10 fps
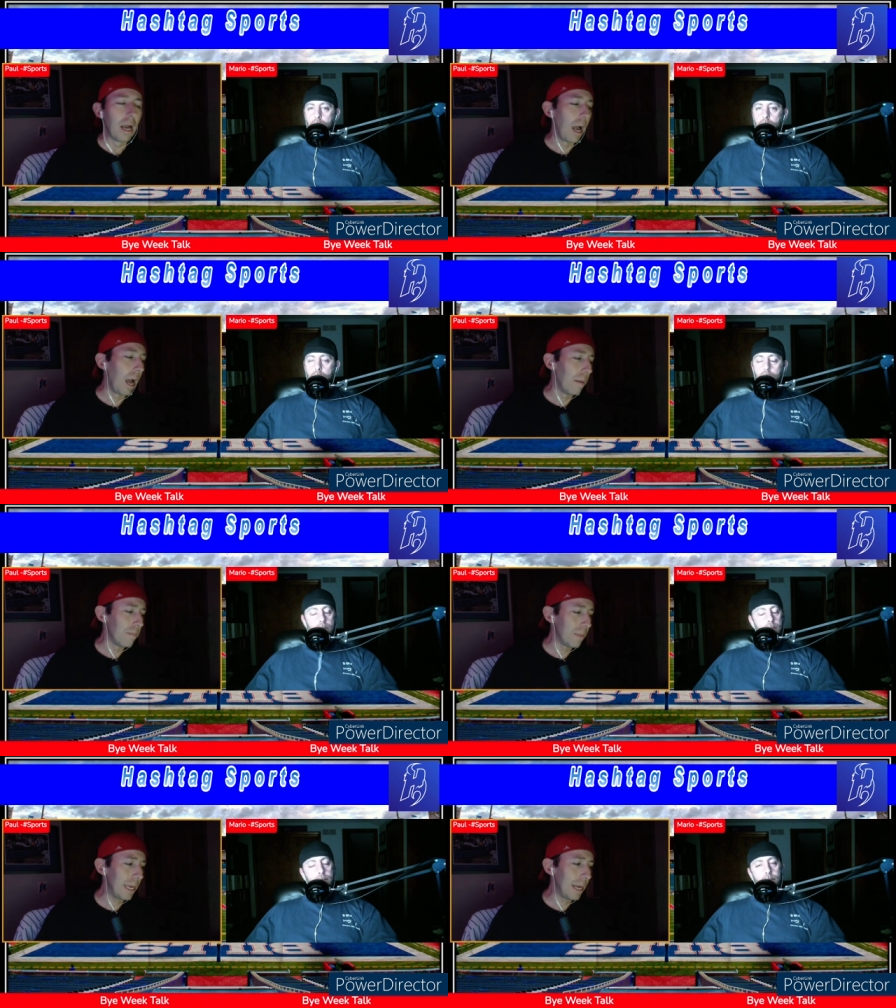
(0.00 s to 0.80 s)

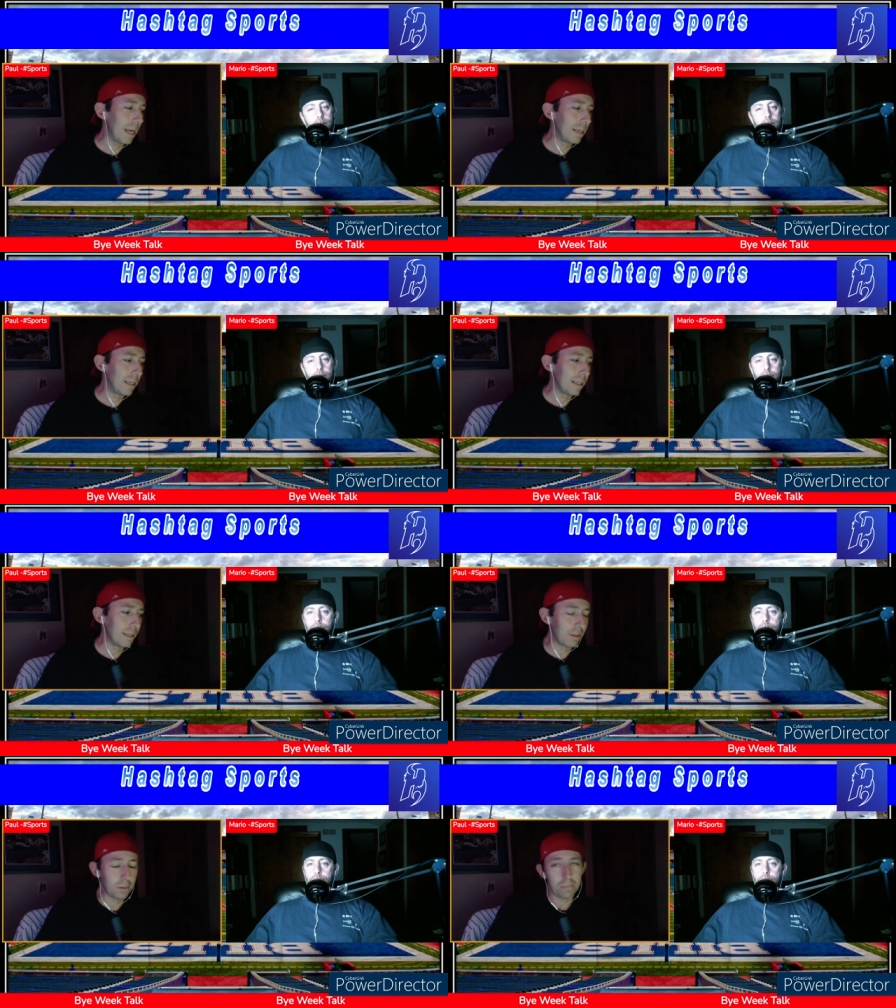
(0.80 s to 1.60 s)
Um, and
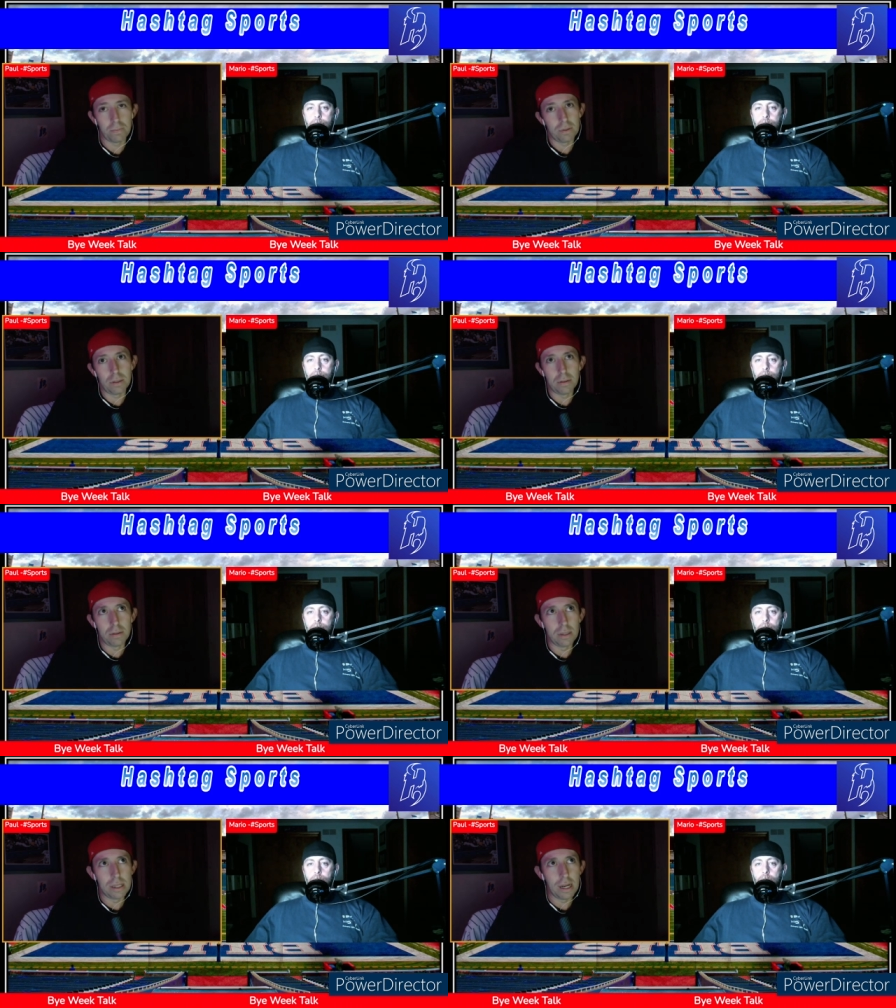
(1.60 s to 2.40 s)
they're
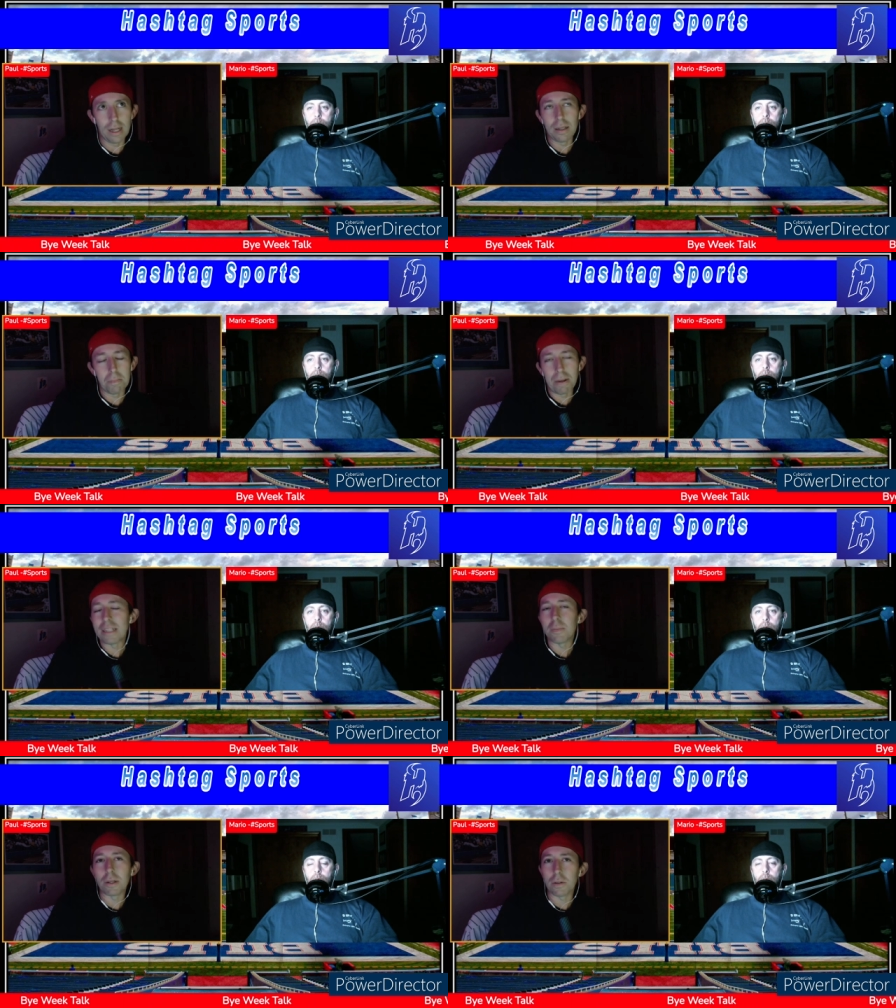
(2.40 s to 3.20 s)
in the
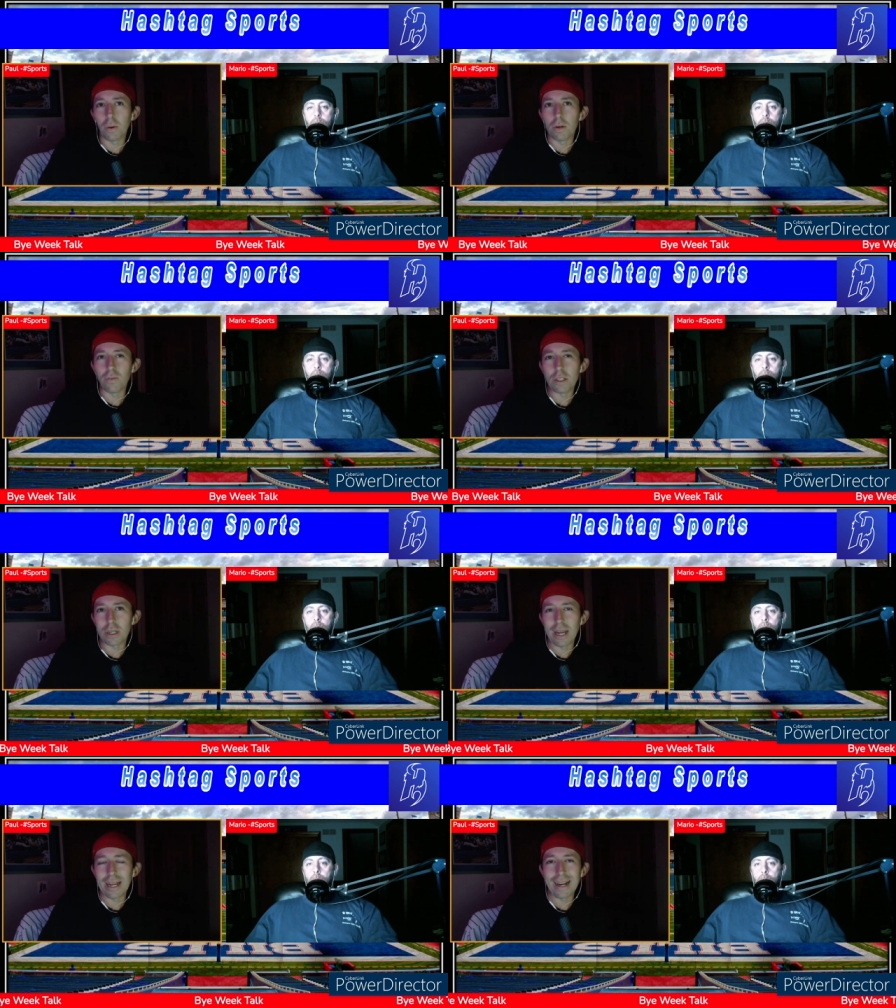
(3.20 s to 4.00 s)
basement of their own
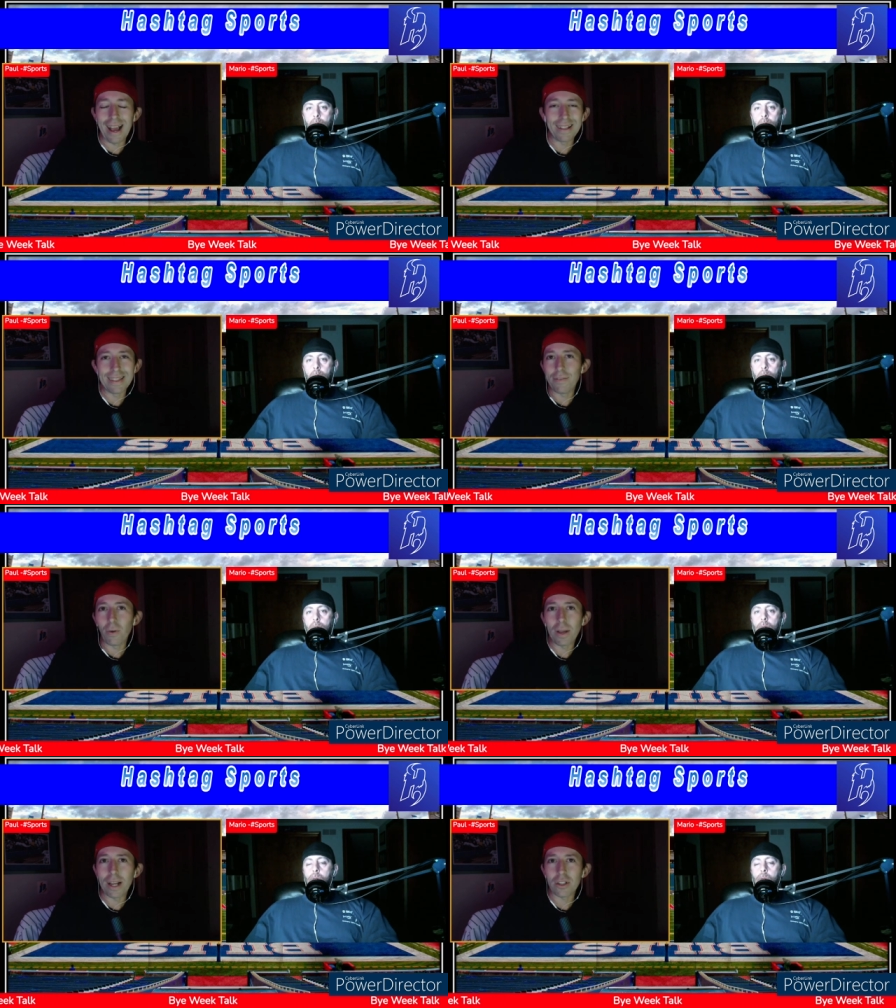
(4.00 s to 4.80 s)
division, and they've
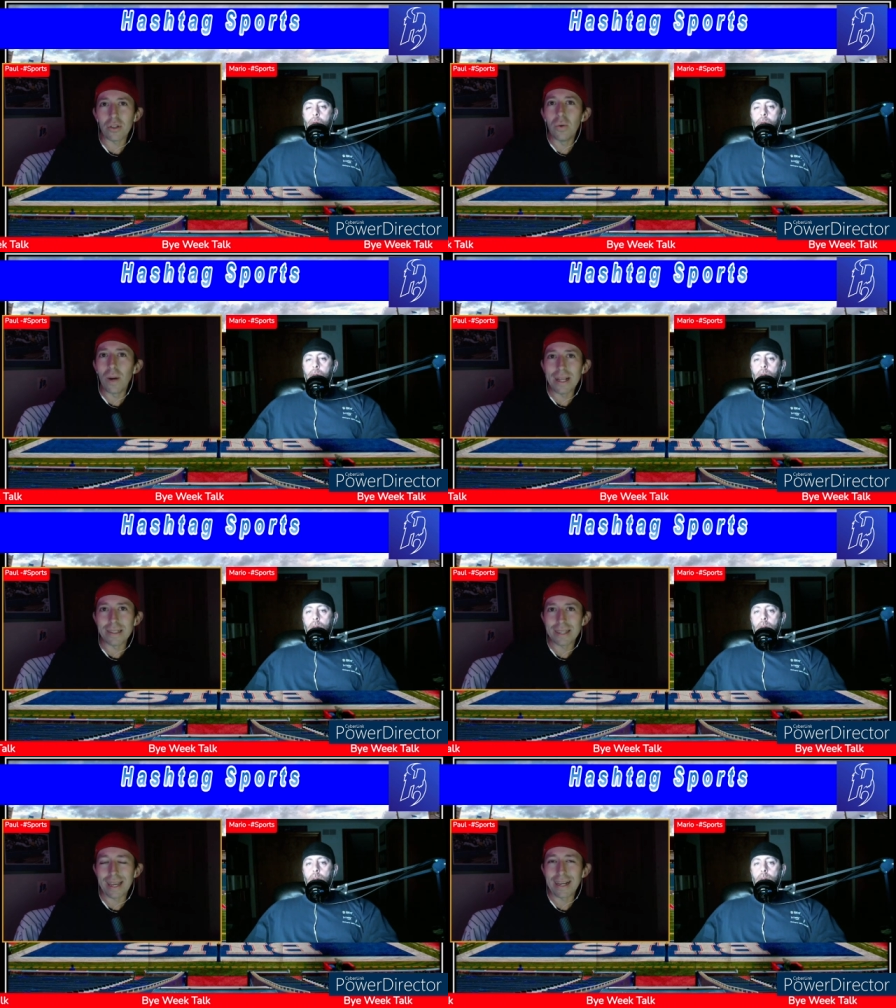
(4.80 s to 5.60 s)
only got two
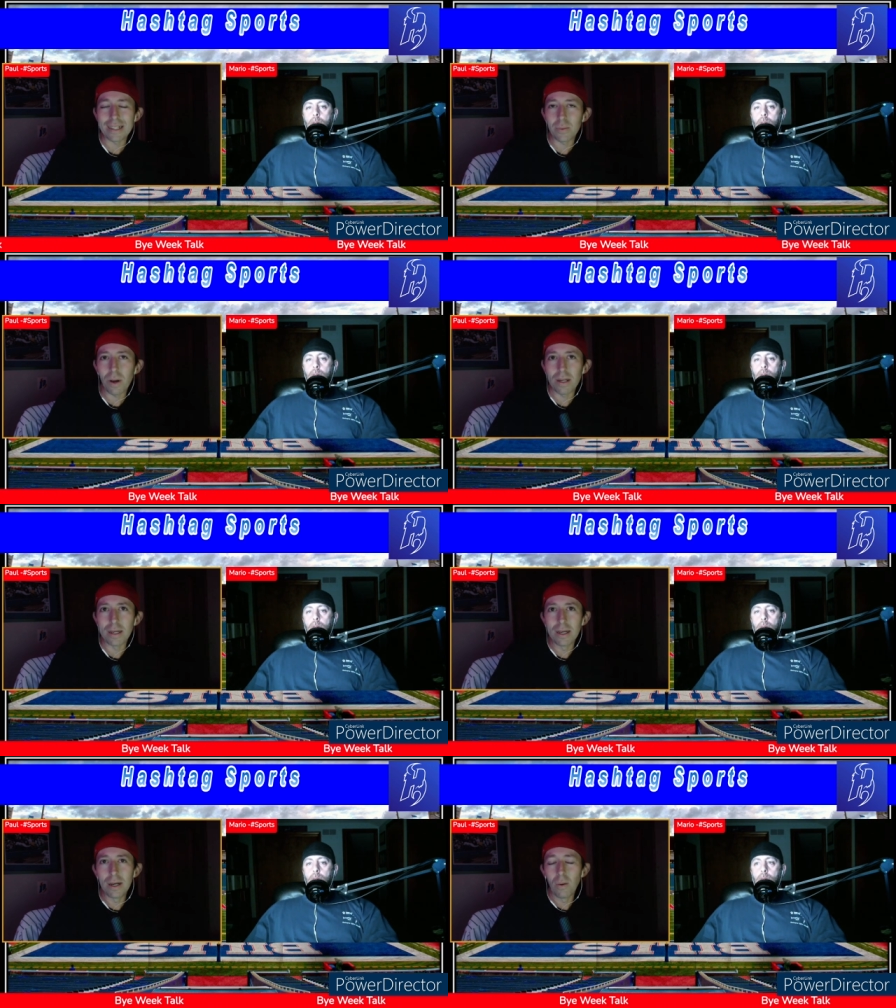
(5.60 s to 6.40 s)
wins. And guess what?
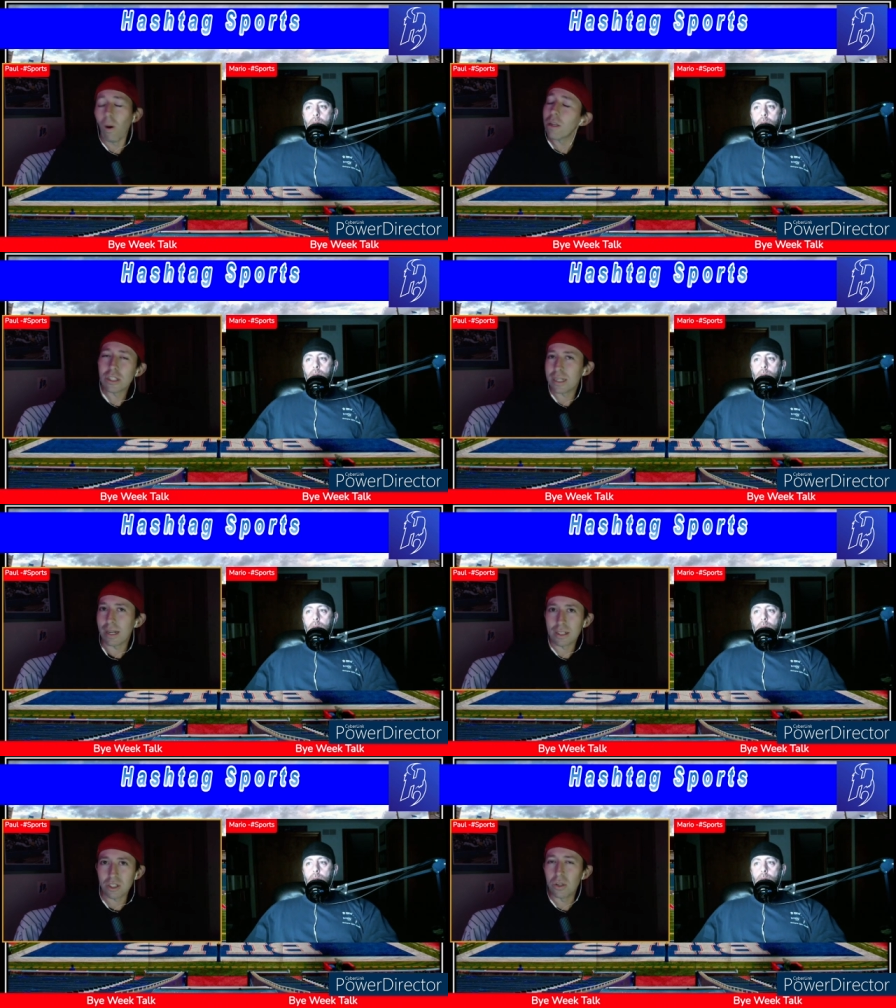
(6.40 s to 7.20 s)
Washington
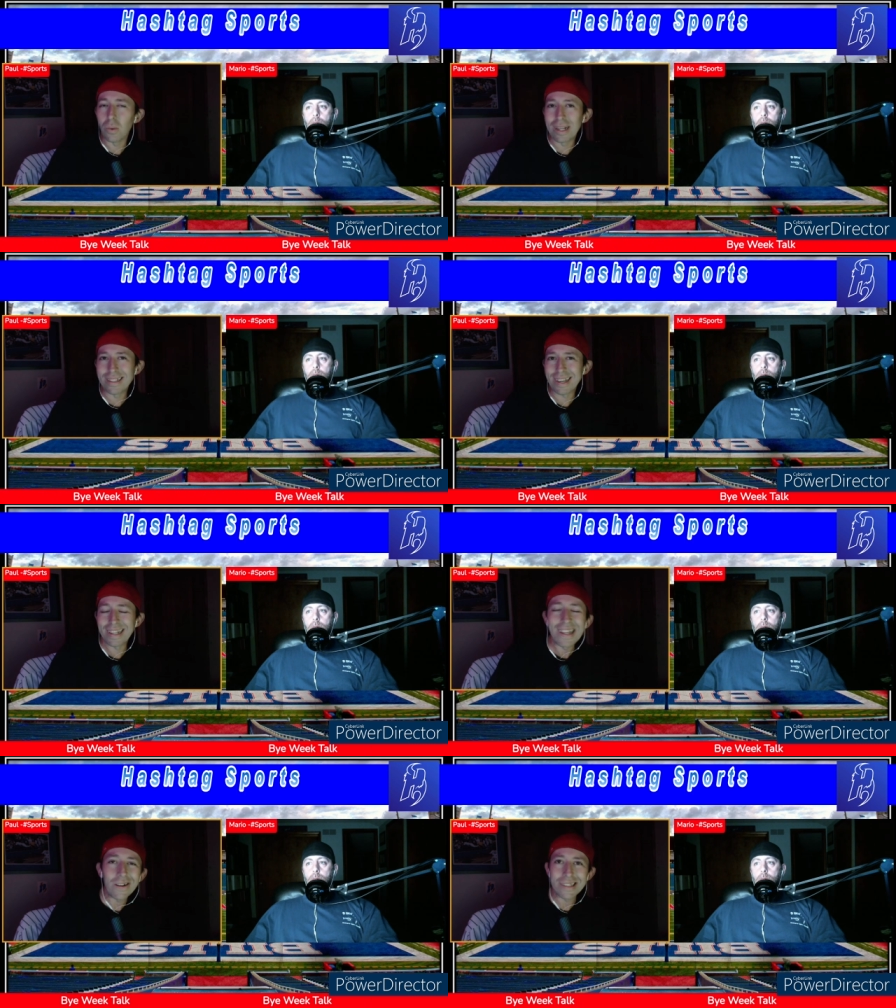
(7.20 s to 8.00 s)
has two wins,
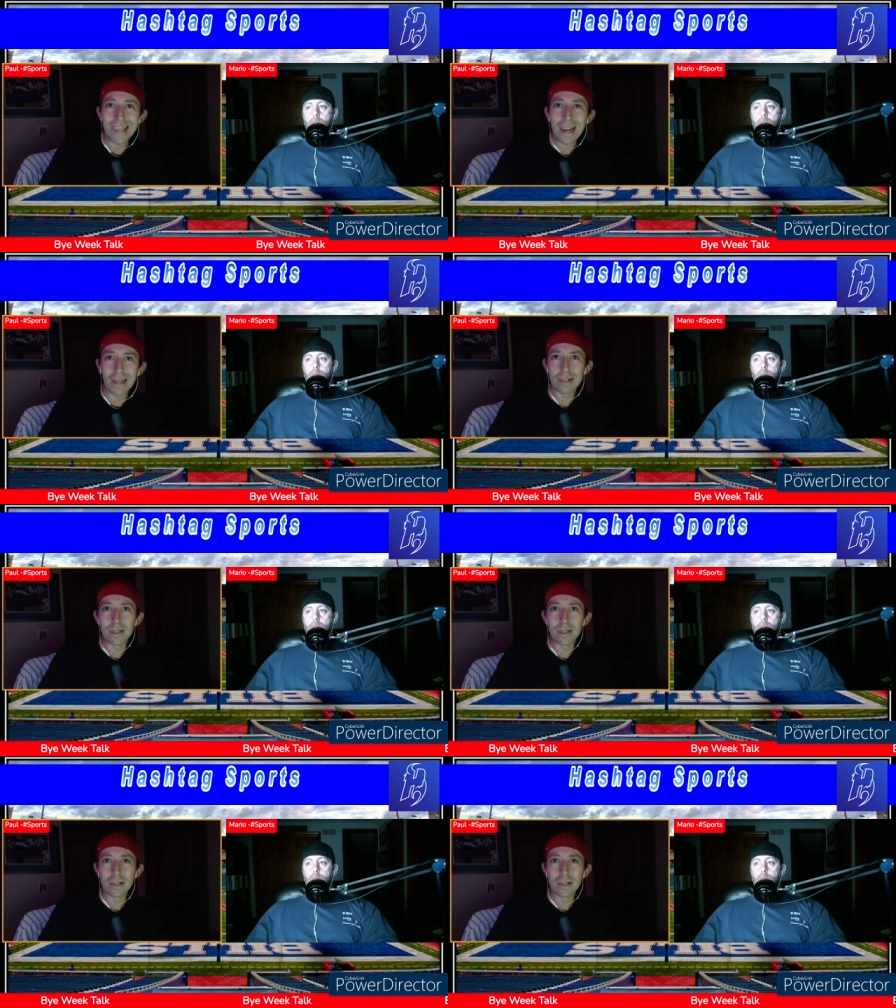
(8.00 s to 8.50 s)
and they're in second.